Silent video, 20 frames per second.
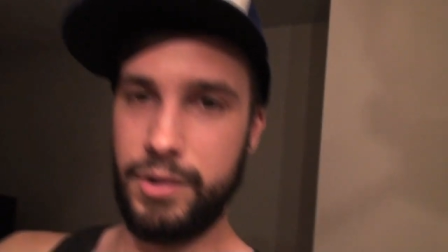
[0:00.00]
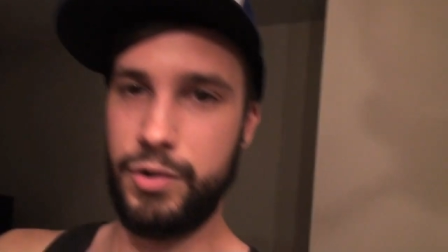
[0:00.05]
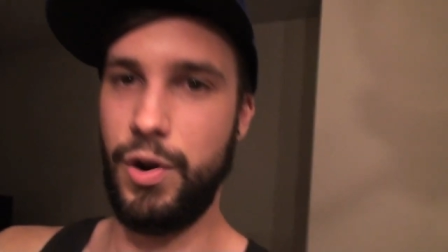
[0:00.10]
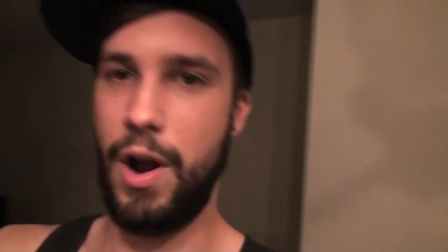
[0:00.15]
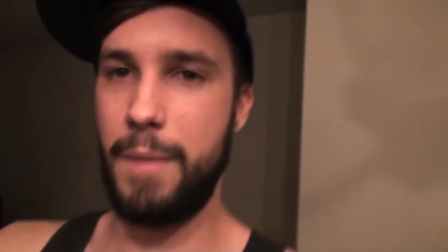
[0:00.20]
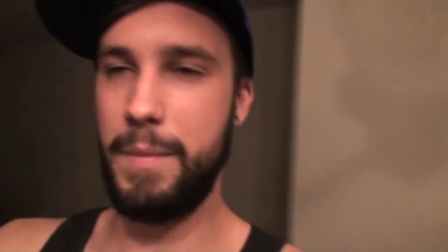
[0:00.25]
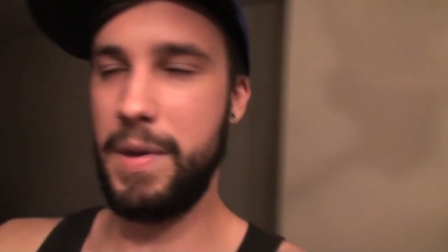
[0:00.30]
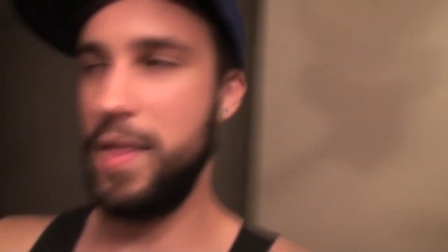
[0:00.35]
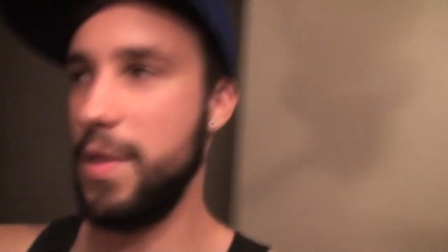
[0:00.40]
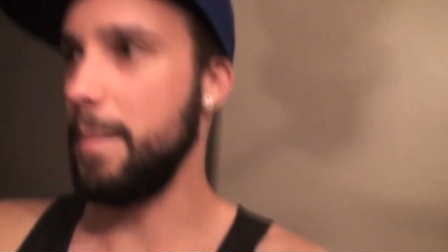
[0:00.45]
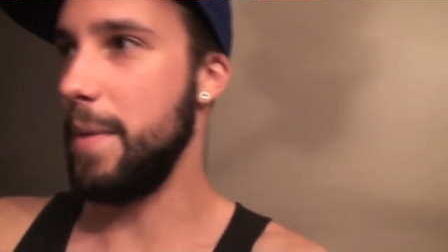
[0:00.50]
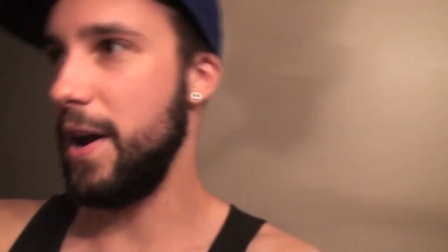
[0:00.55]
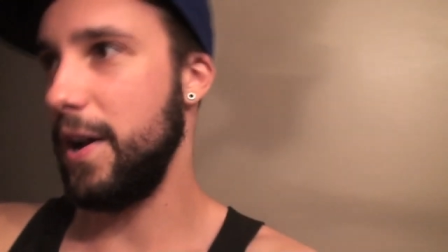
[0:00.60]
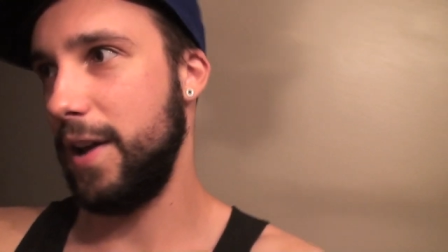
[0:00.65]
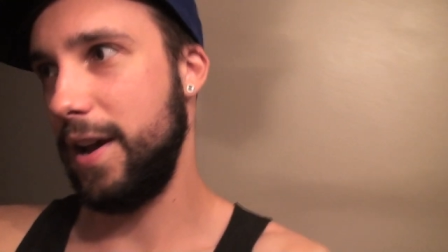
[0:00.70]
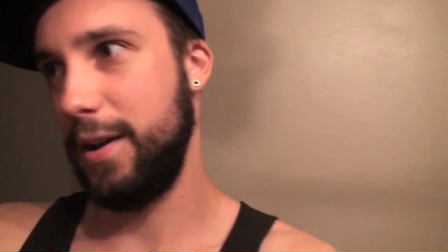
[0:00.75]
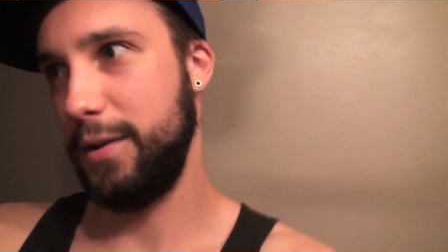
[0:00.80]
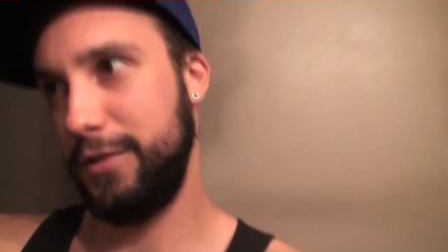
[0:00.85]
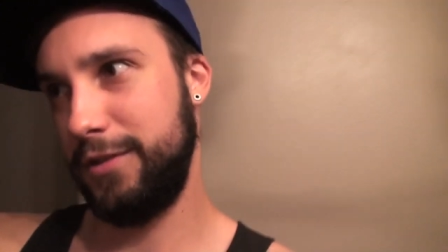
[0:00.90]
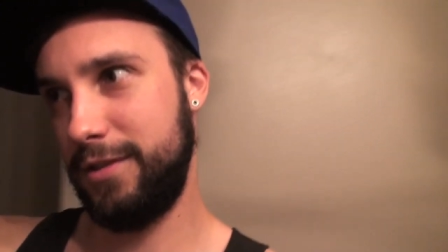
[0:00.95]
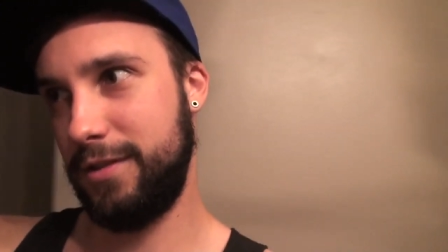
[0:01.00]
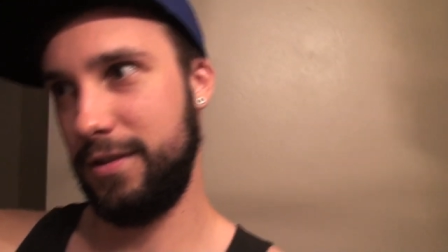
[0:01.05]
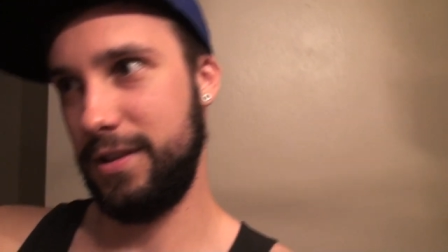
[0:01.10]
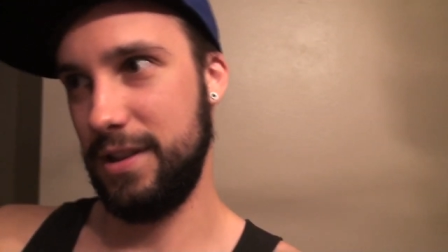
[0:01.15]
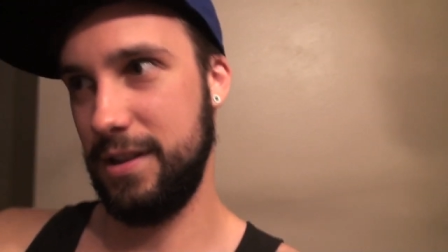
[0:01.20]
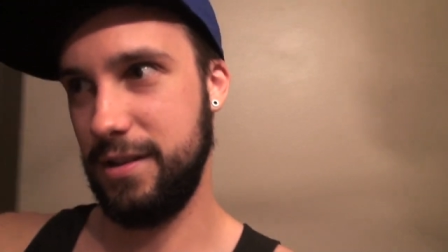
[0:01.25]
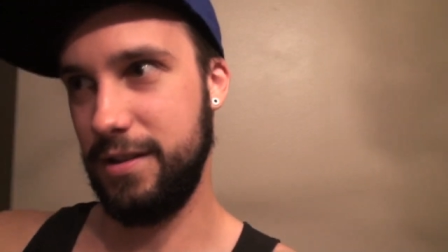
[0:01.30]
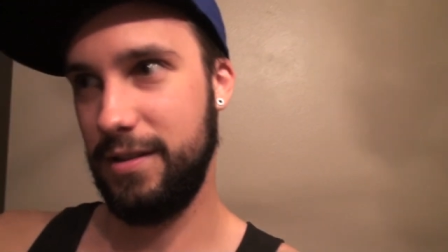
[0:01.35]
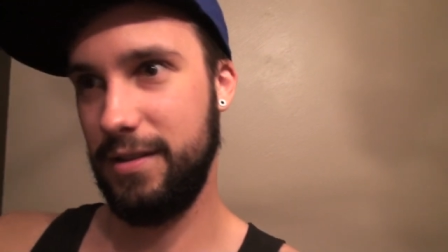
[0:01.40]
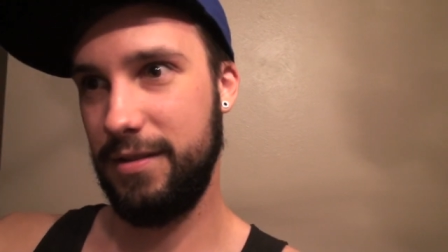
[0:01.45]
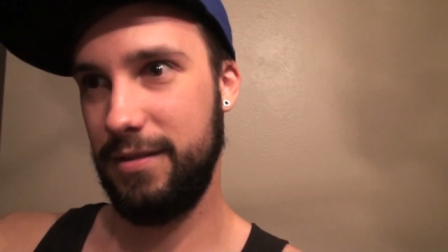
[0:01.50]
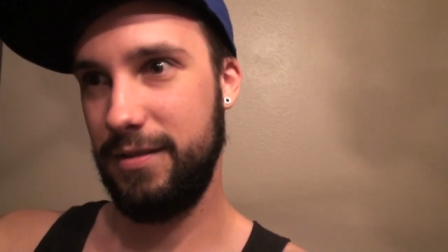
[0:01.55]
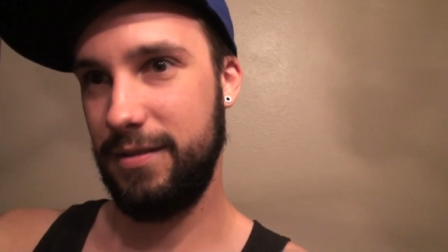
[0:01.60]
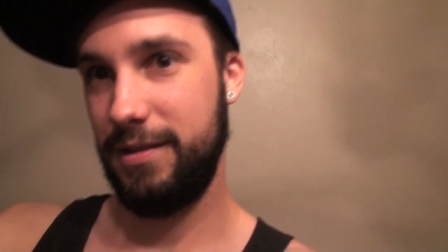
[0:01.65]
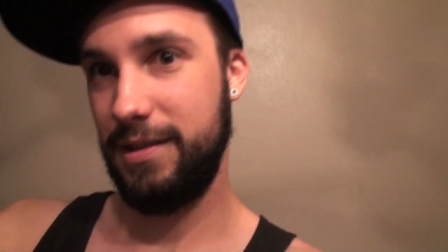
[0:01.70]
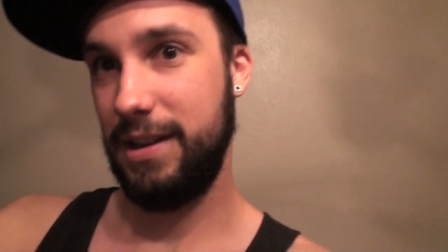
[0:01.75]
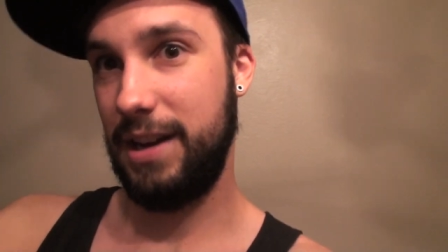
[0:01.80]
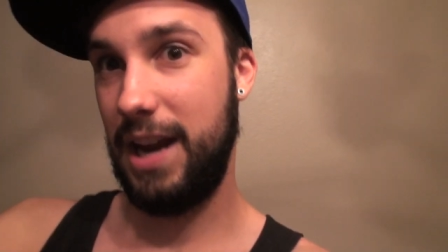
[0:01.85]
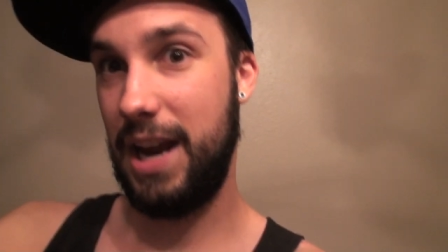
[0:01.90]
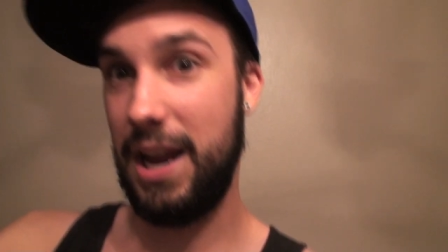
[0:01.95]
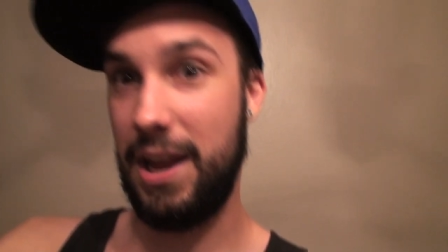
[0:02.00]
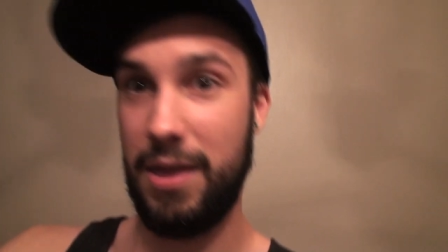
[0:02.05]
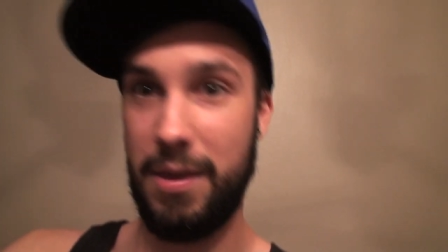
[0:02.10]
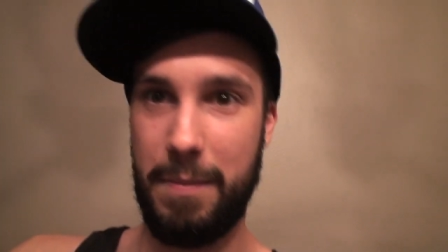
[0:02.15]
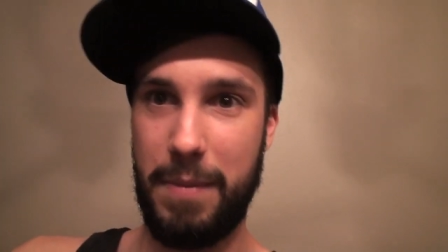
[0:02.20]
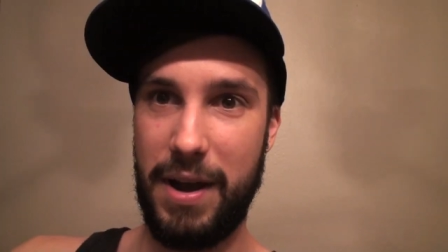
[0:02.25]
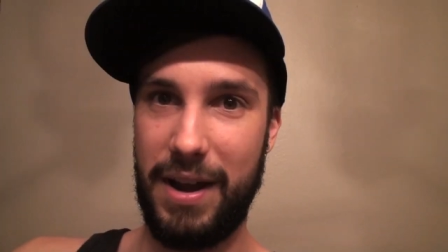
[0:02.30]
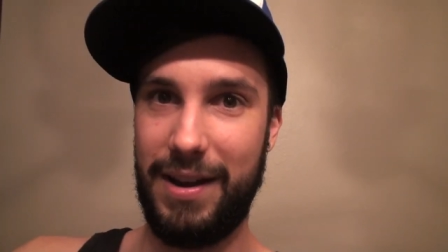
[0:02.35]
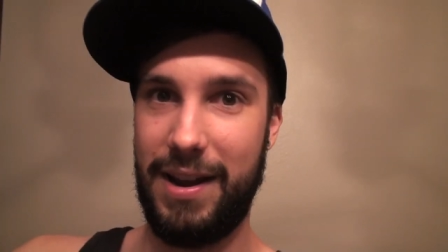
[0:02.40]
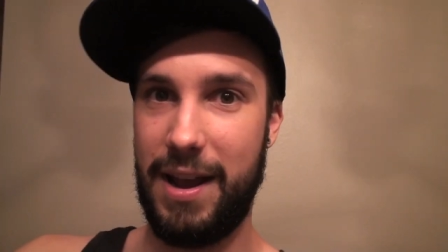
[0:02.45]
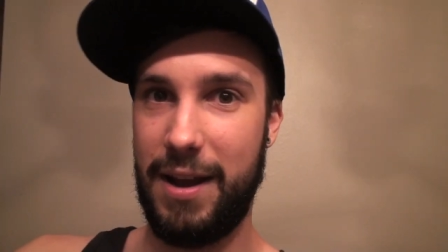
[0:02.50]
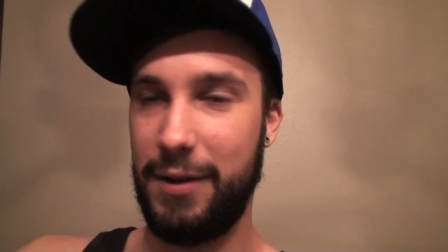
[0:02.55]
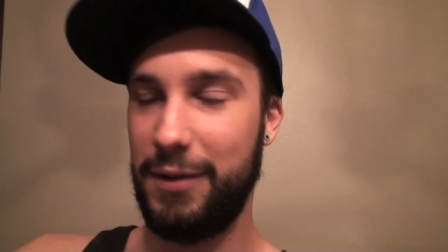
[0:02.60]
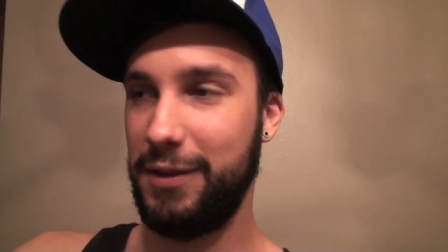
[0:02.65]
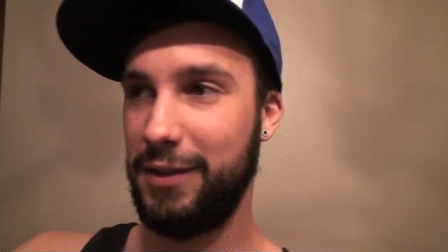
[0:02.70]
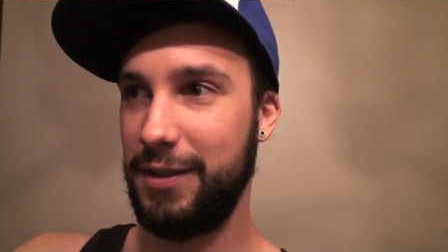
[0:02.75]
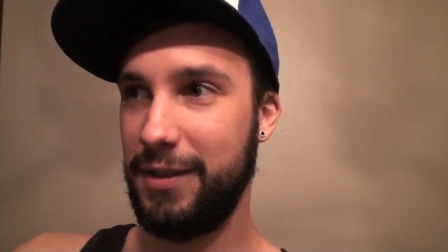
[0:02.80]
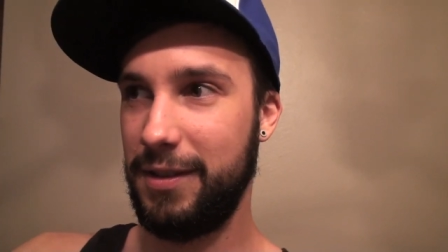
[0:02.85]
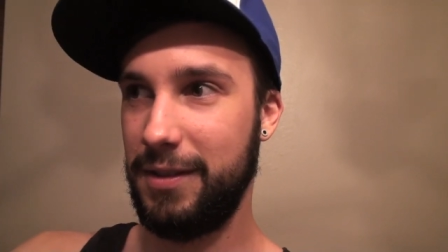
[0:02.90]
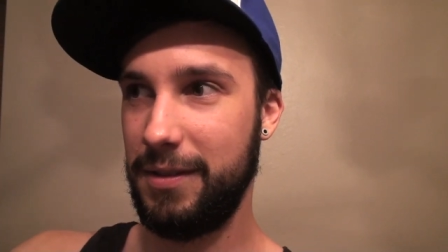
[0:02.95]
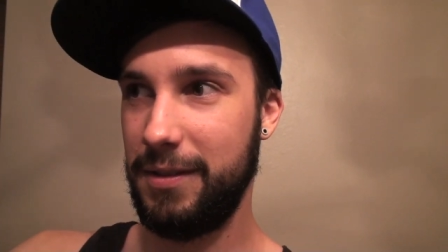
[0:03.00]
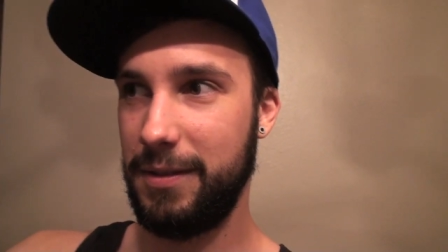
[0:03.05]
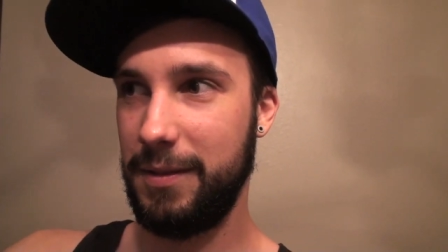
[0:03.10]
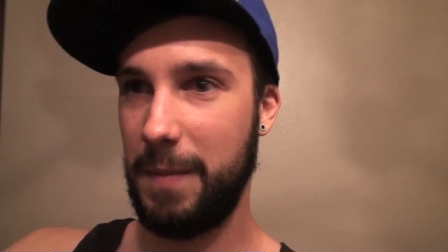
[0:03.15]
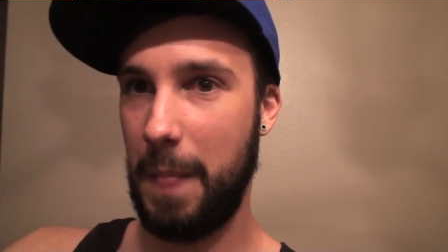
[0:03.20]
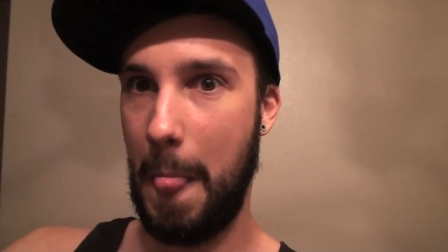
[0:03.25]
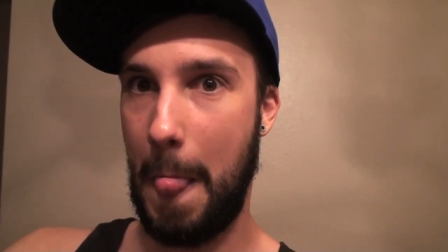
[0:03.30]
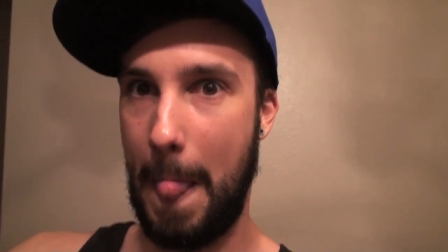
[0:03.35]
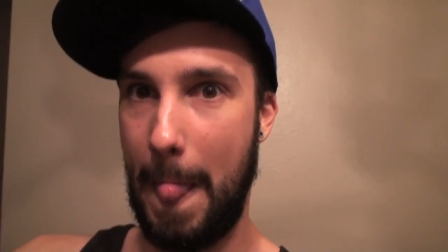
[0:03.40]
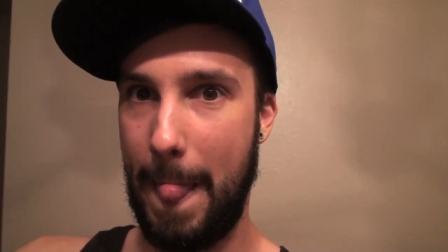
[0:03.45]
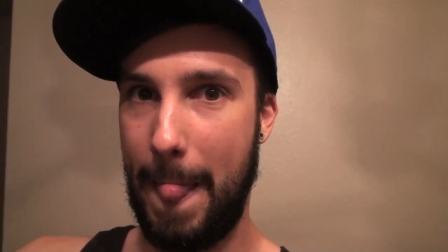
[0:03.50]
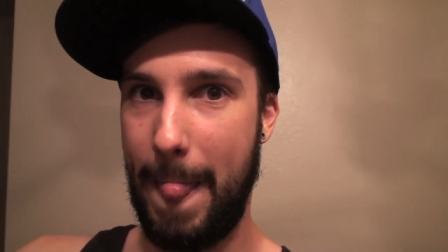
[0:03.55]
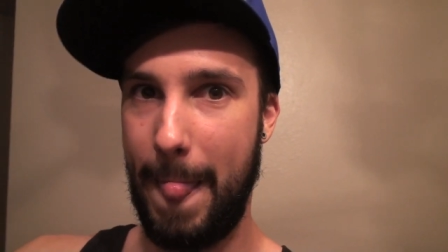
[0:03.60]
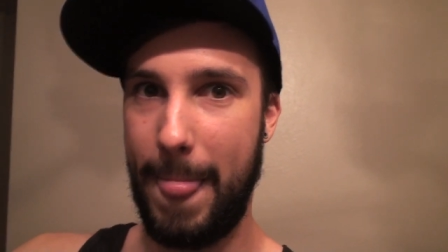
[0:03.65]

Don't Drama in the butt house. In the butt house. Why does that offend you?